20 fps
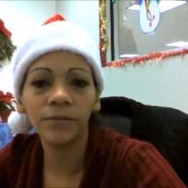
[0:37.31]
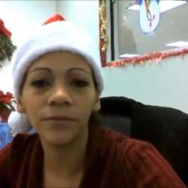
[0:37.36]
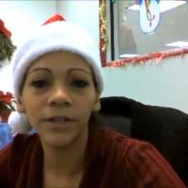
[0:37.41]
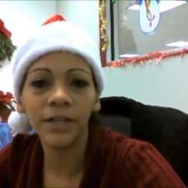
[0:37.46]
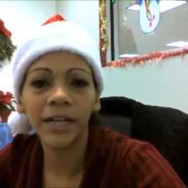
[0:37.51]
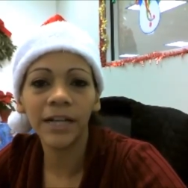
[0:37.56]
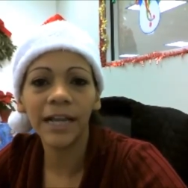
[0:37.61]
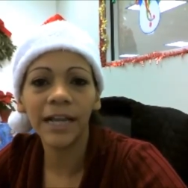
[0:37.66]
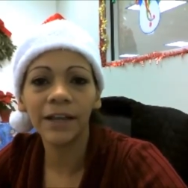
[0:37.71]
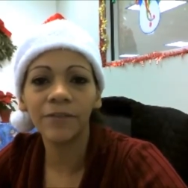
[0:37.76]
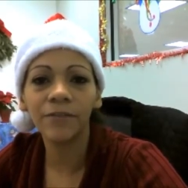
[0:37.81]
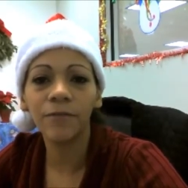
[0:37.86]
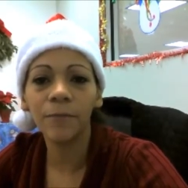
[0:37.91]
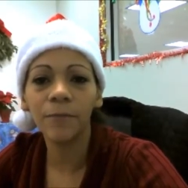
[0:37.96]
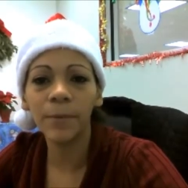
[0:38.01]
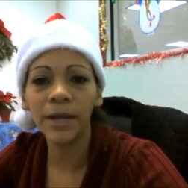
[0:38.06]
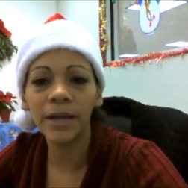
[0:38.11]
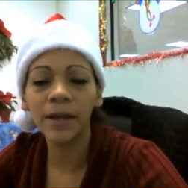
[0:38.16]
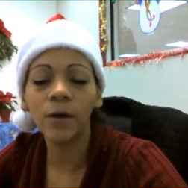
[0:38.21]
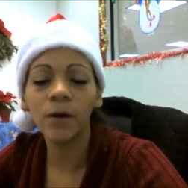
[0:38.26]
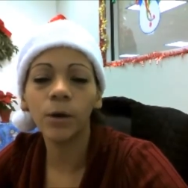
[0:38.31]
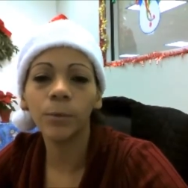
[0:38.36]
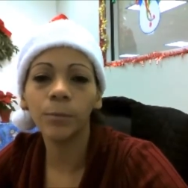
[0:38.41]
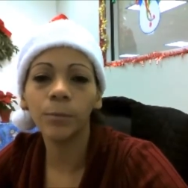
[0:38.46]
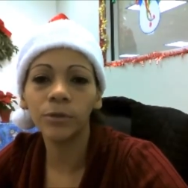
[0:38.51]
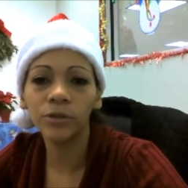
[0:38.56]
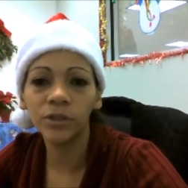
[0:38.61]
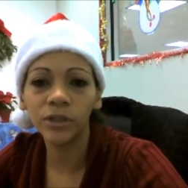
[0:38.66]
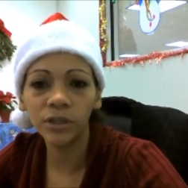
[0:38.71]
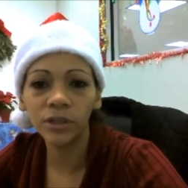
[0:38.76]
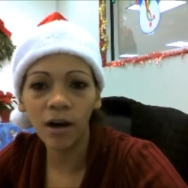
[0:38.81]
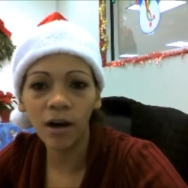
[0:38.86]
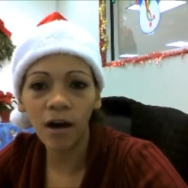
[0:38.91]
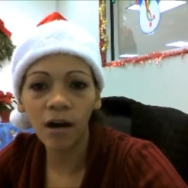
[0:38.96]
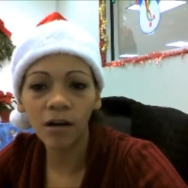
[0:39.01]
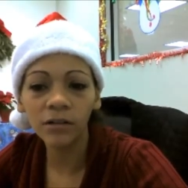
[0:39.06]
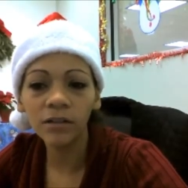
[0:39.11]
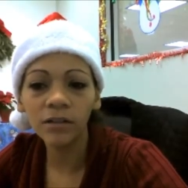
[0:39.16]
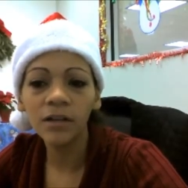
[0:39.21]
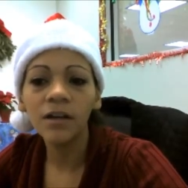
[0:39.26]
free to give me or Boots a
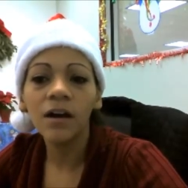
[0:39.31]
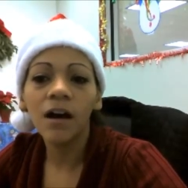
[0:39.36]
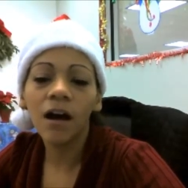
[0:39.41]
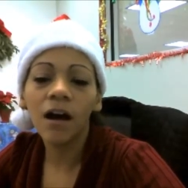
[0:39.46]
call.